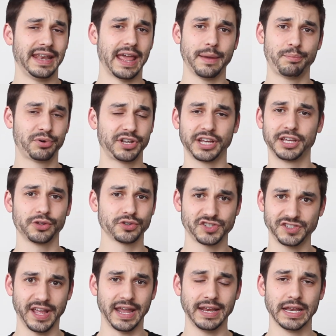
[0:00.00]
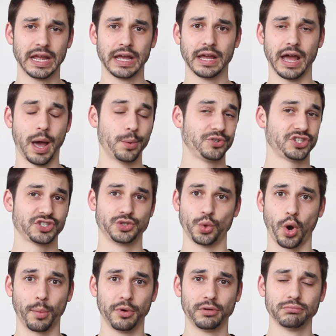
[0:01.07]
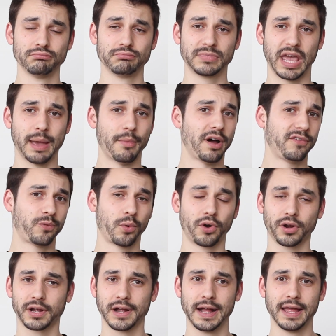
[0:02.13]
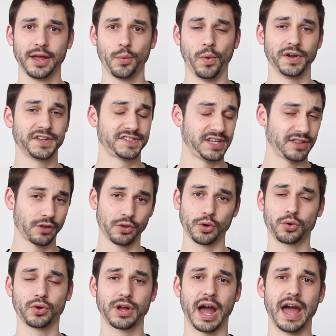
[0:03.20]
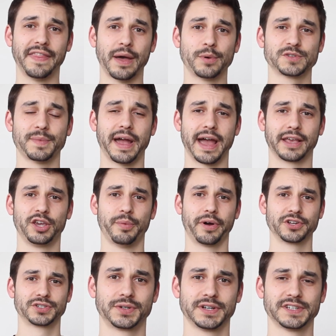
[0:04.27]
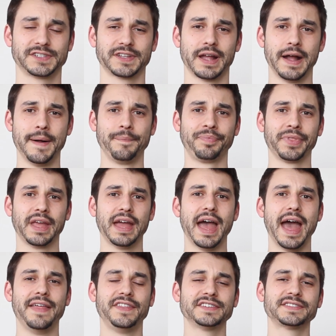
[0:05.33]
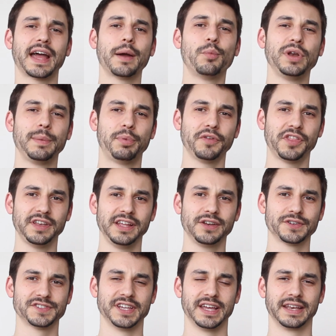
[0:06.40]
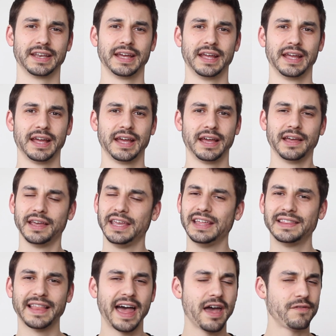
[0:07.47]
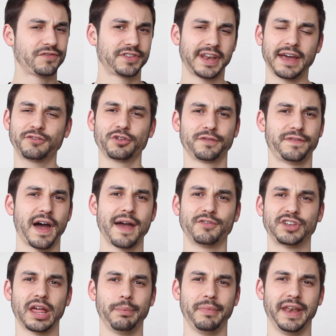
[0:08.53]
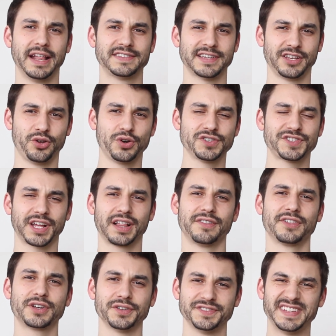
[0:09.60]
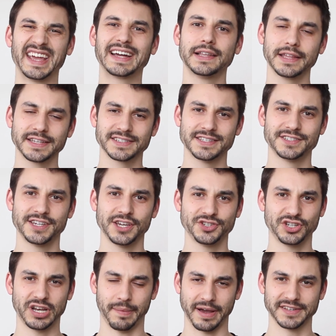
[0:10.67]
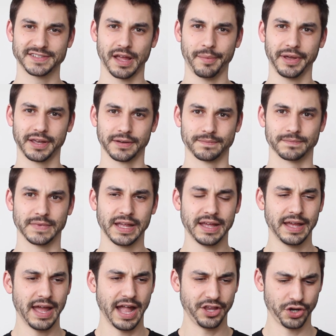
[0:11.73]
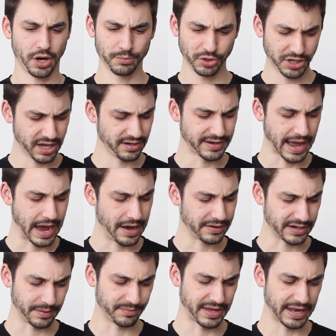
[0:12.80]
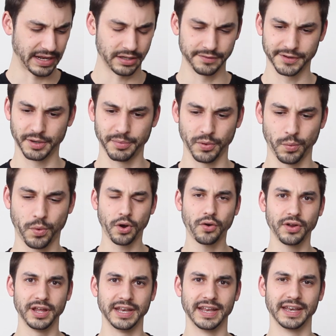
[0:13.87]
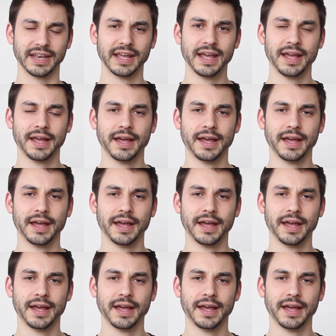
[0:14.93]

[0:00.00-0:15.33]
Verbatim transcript: in a particular state. I was just normal, came off work, went to see the local guy that was my acupuncturist. And this time when he put the needles in, he left, and after 5 or 10 minutes, I noticed like a little tickling sensation in my stomach. And, you know, I'm looking down and I'm getting a little bit worried. And,